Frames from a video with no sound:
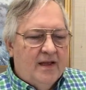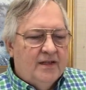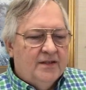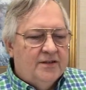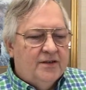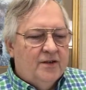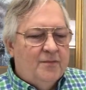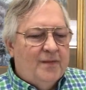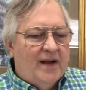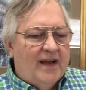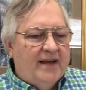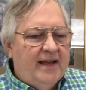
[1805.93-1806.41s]

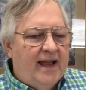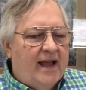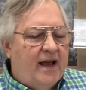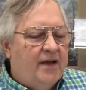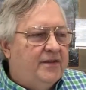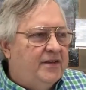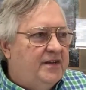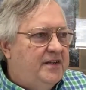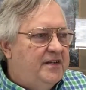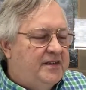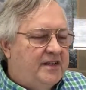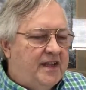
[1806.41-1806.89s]
So by now
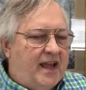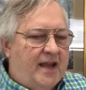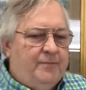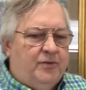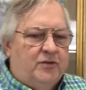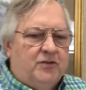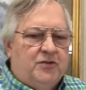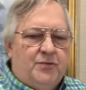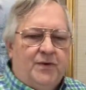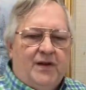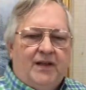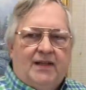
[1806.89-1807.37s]
the
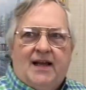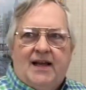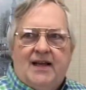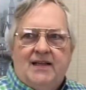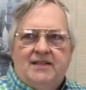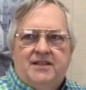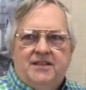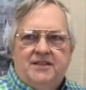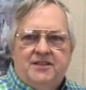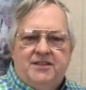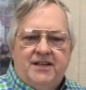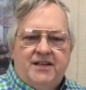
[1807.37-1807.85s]
disciples
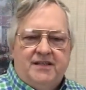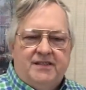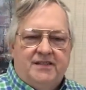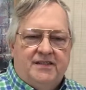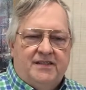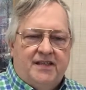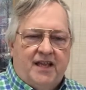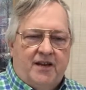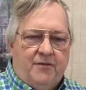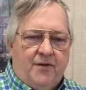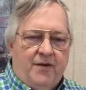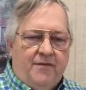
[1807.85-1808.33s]
realized that
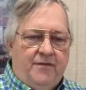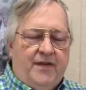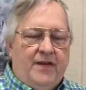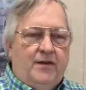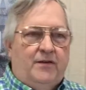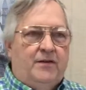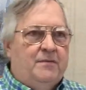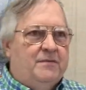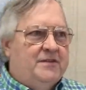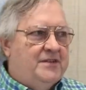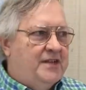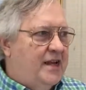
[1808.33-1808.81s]
Jesus had
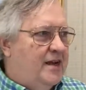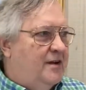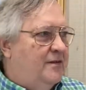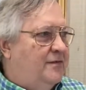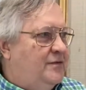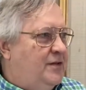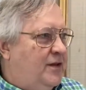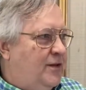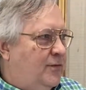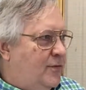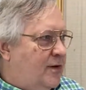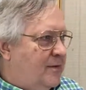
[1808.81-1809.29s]
revealed
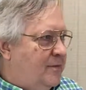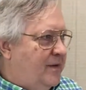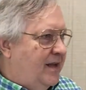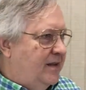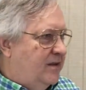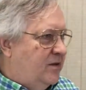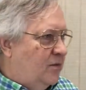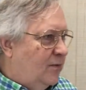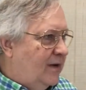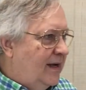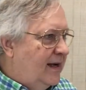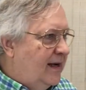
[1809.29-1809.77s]
himself to the woman
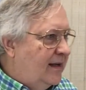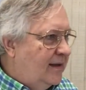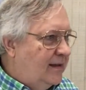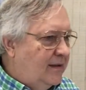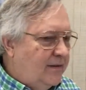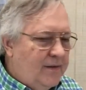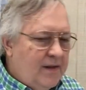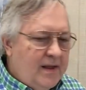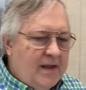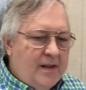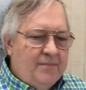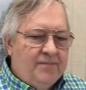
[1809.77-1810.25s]
at the
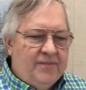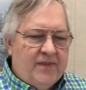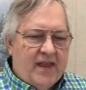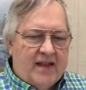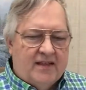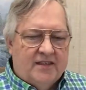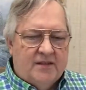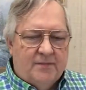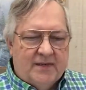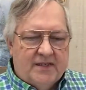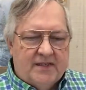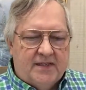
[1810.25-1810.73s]
well
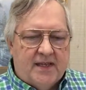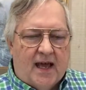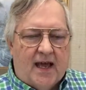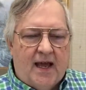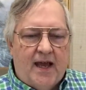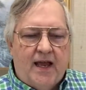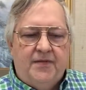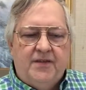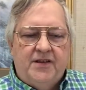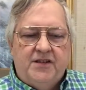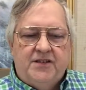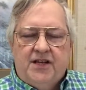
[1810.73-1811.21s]
as the
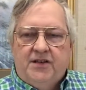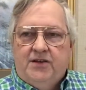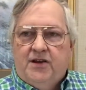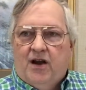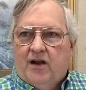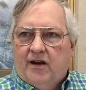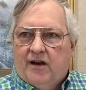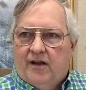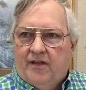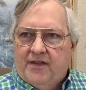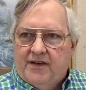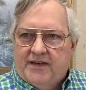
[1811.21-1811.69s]
Messiah, that she'd
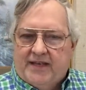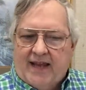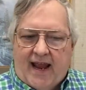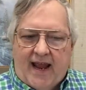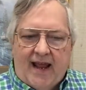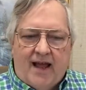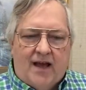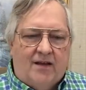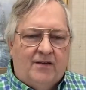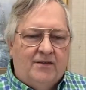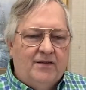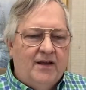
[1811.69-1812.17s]
gone into the
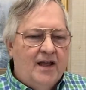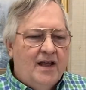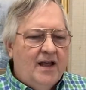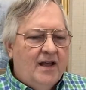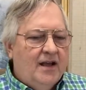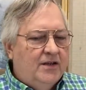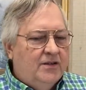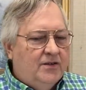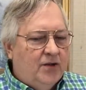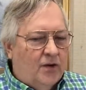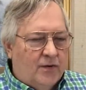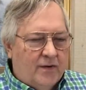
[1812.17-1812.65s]
town,
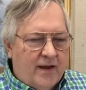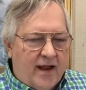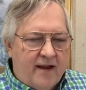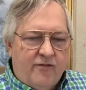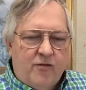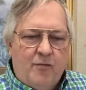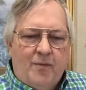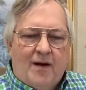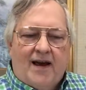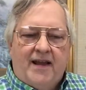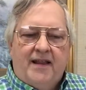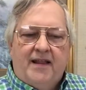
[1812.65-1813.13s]
told
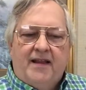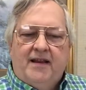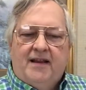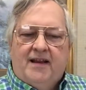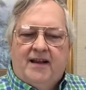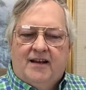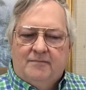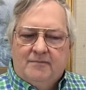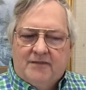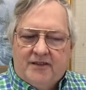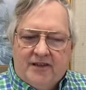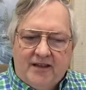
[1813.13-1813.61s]
everybody,
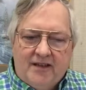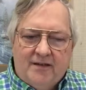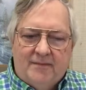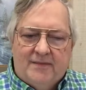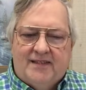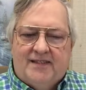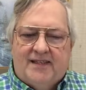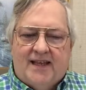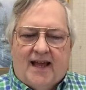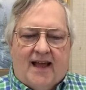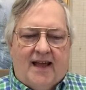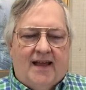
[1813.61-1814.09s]
come see the
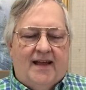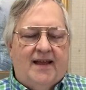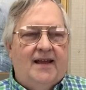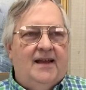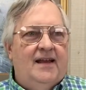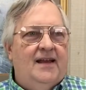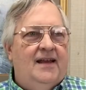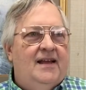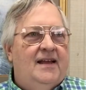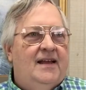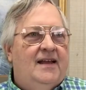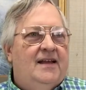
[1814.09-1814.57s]

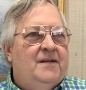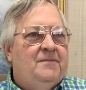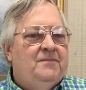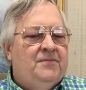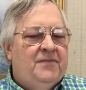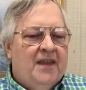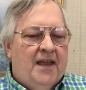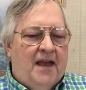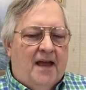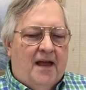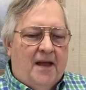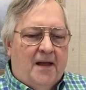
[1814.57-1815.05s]
Messiah.
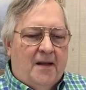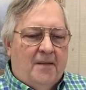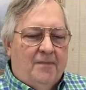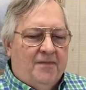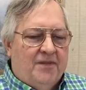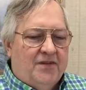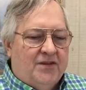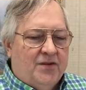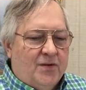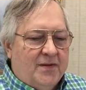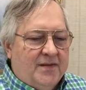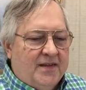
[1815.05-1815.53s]

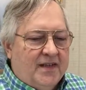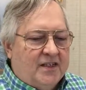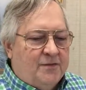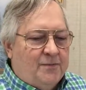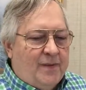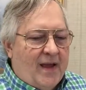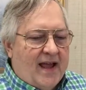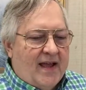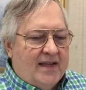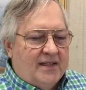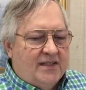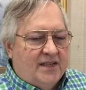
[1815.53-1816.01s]
Um, so in this
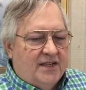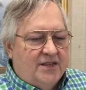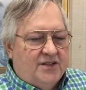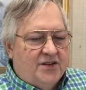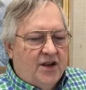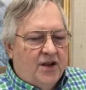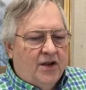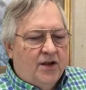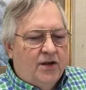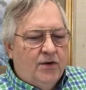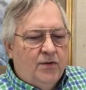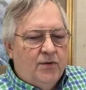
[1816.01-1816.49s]

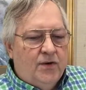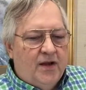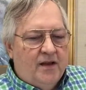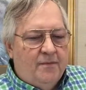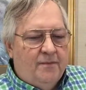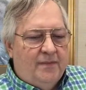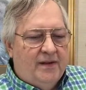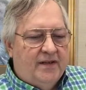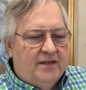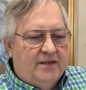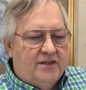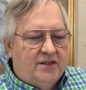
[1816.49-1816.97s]
passage, who
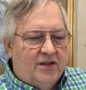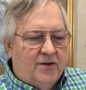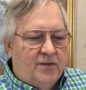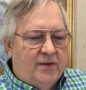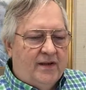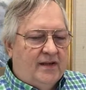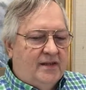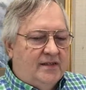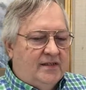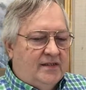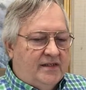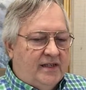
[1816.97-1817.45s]
had been
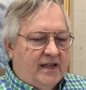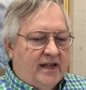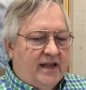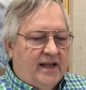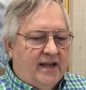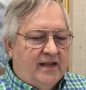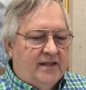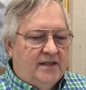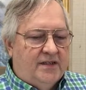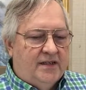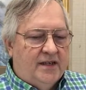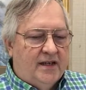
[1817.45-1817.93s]
sowing
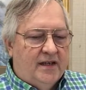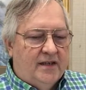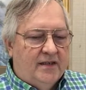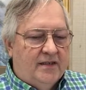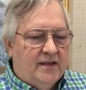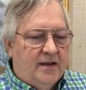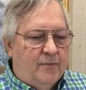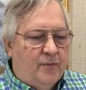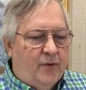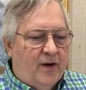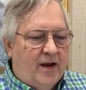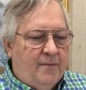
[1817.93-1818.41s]
seeds
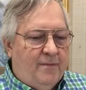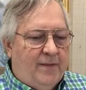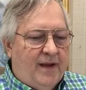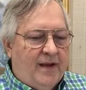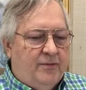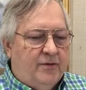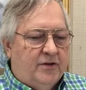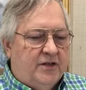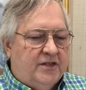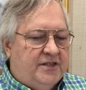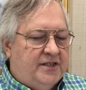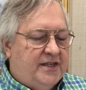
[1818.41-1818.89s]
to bring
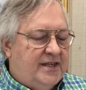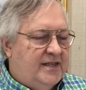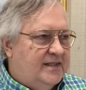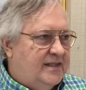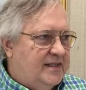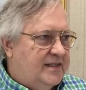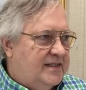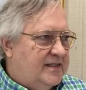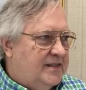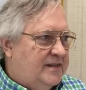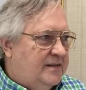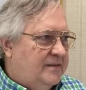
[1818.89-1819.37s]
people to
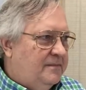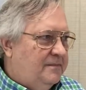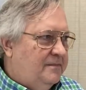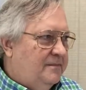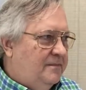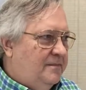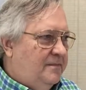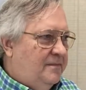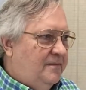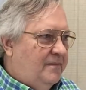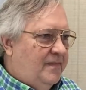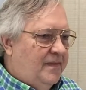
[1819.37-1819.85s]
Jesus?
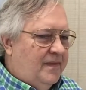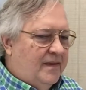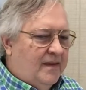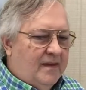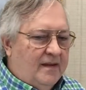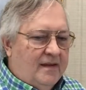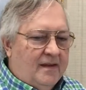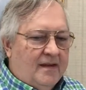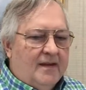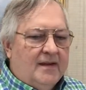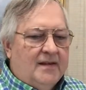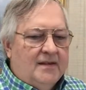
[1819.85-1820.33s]

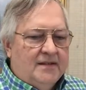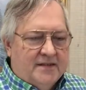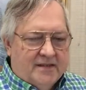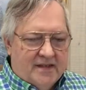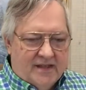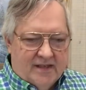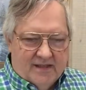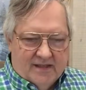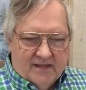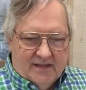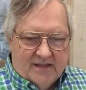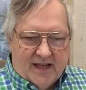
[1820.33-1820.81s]

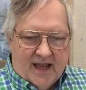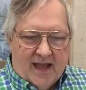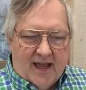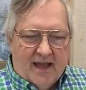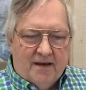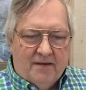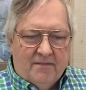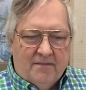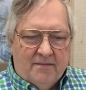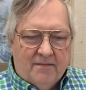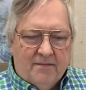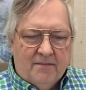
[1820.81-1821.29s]
Jesus
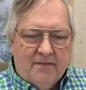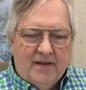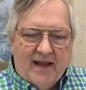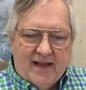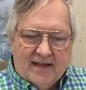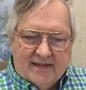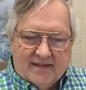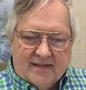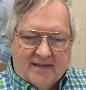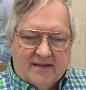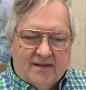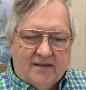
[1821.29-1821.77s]
had,
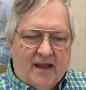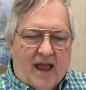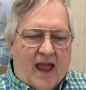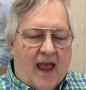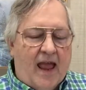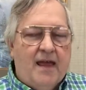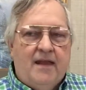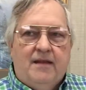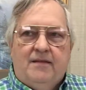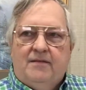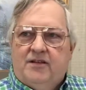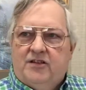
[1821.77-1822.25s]
yes.
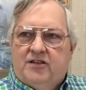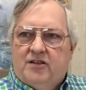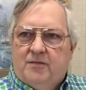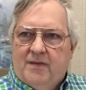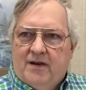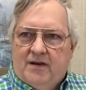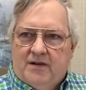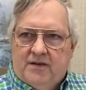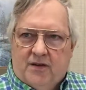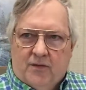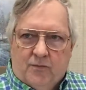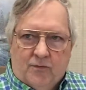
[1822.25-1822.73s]
And the
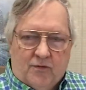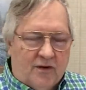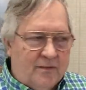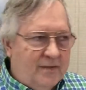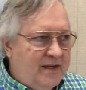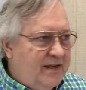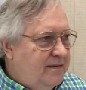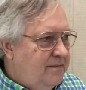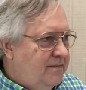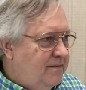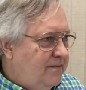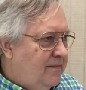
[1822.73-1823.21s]
Samaritan
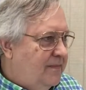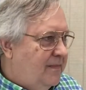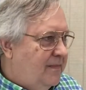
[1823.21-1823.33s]
woman,